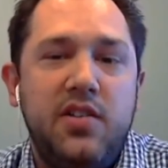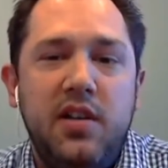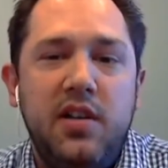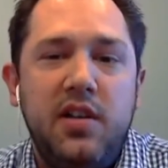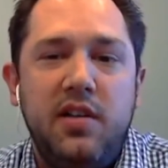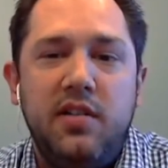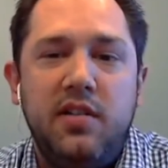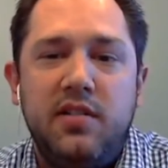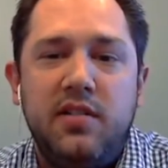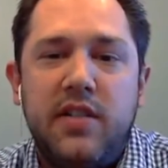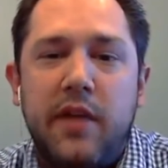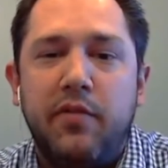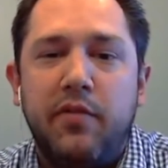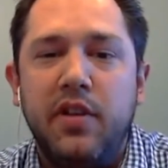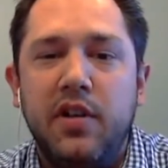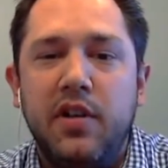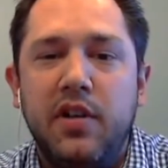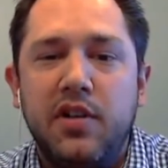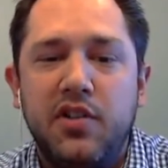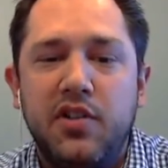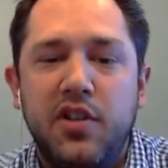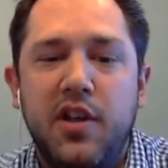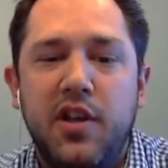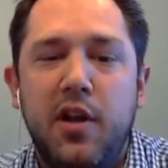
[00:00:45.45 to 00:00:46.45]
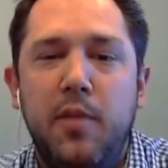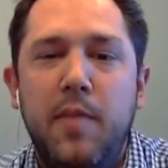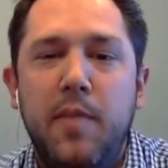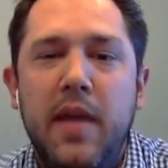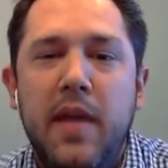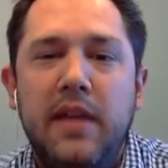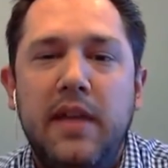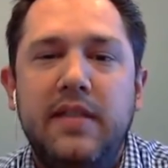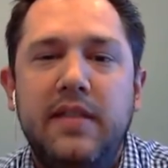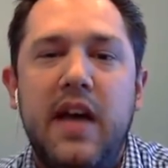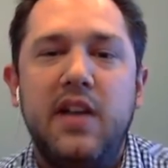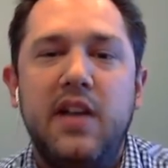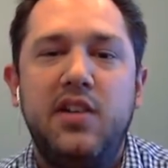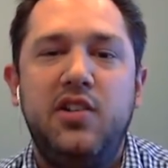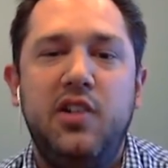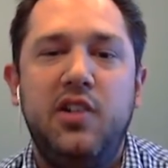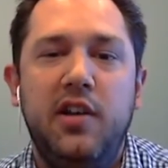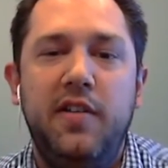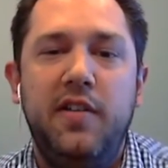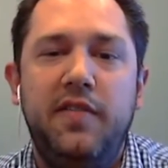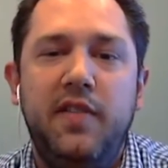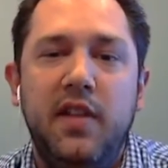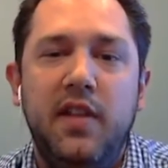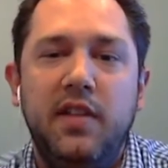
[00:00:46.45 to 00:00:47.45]
And several years ago, made that
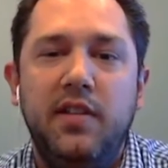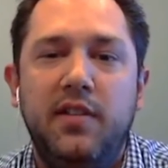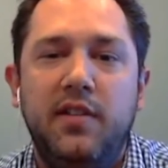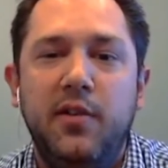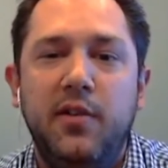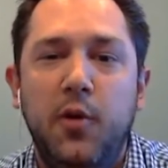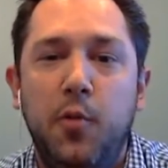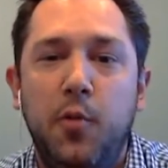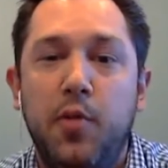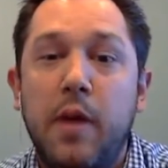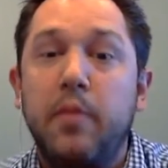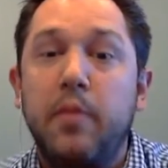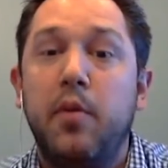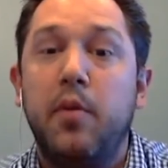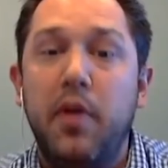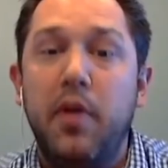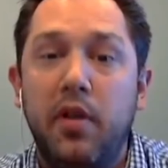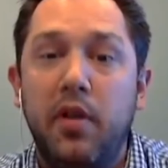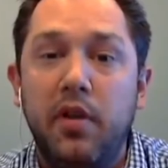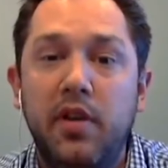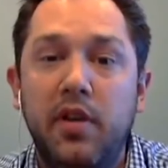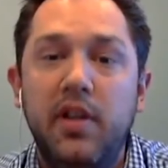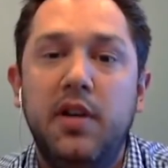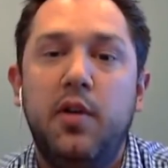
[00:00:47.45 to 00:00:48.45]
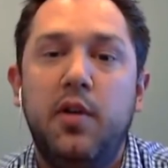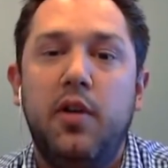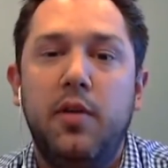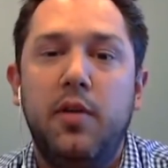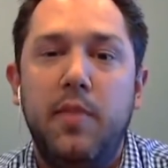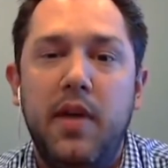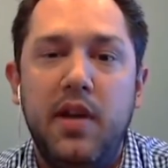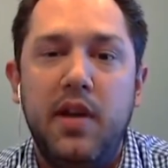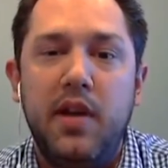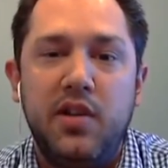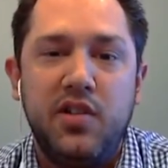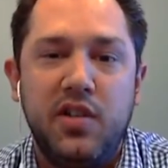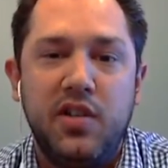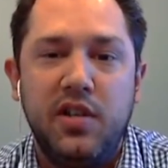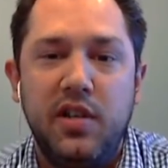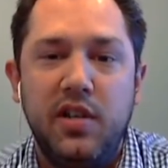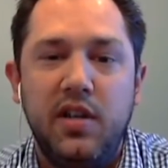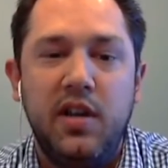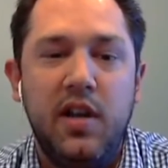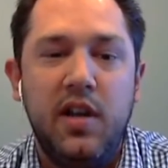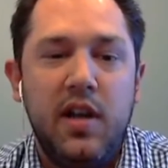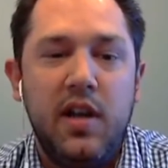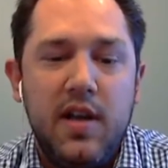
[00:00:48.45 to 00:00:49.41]
shift into programmability and automation,